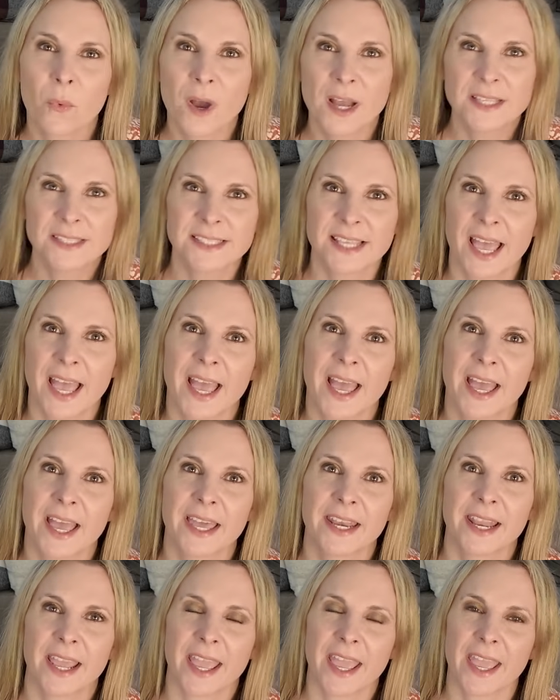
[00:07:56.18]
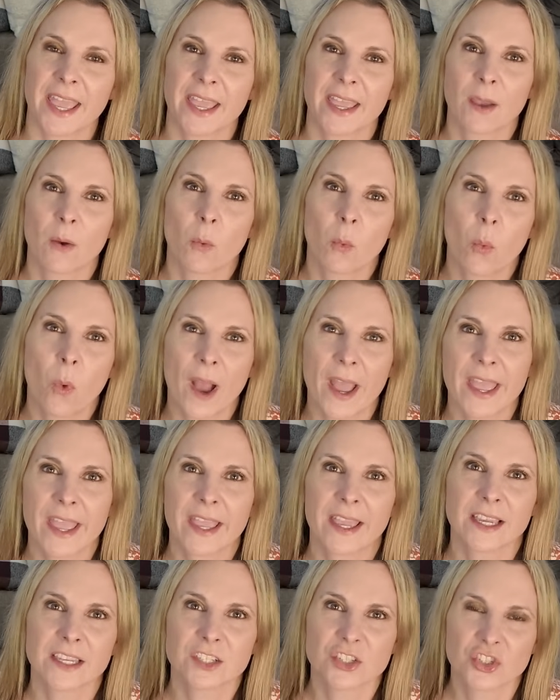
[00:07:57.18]
once had a
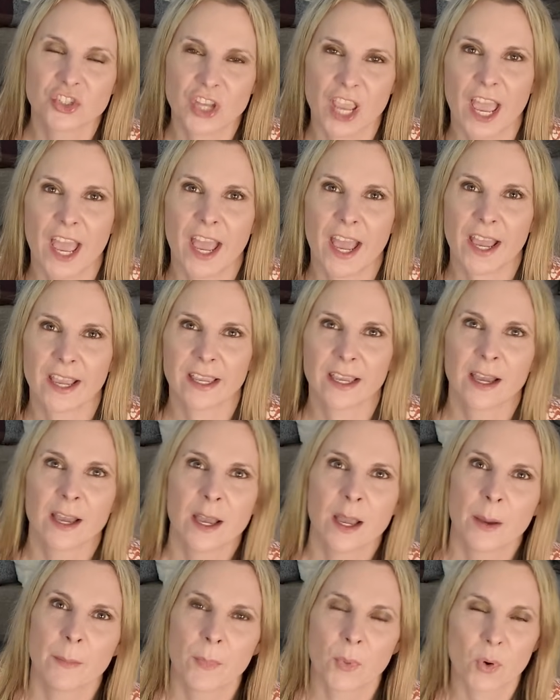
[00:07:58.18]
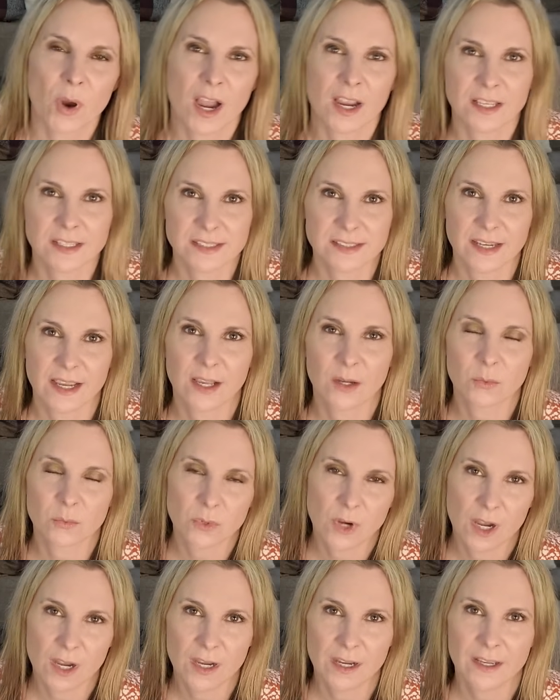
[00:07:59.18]
white shag Moroccan style
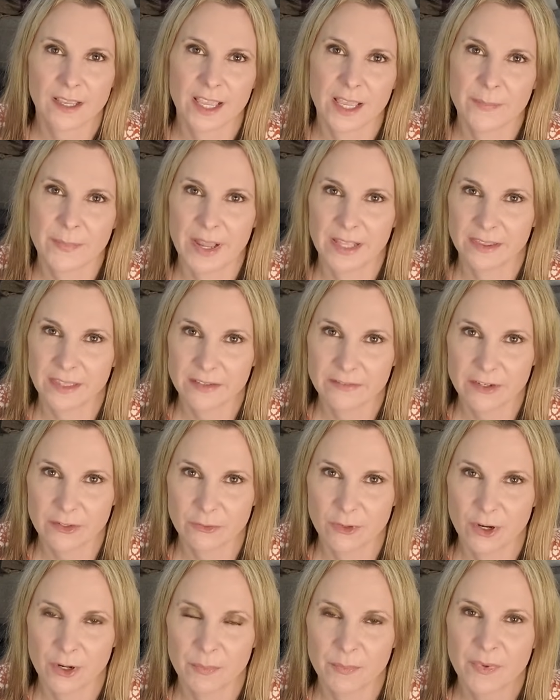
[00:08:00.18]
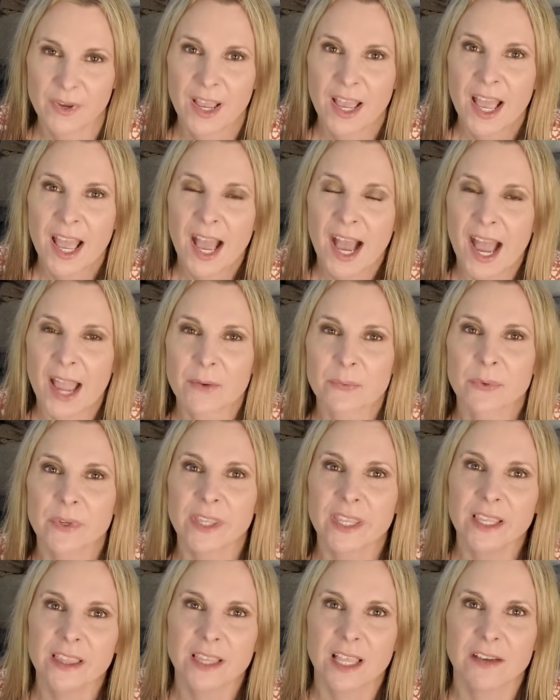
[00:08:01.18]
rug in my living room. I
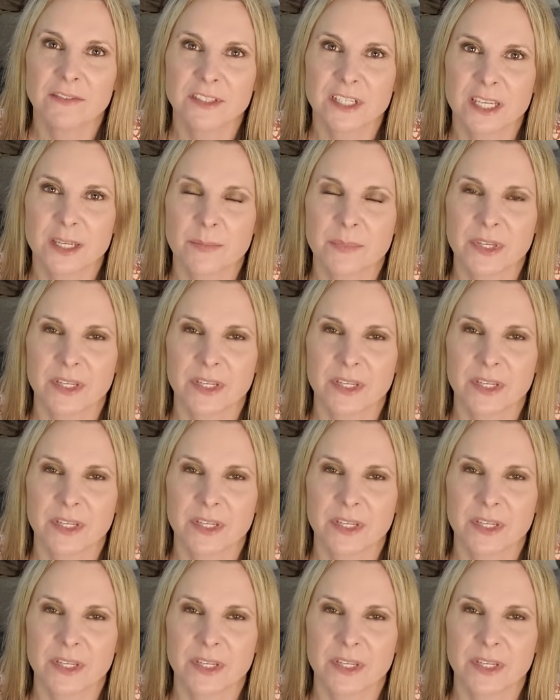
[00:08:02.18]
really loved it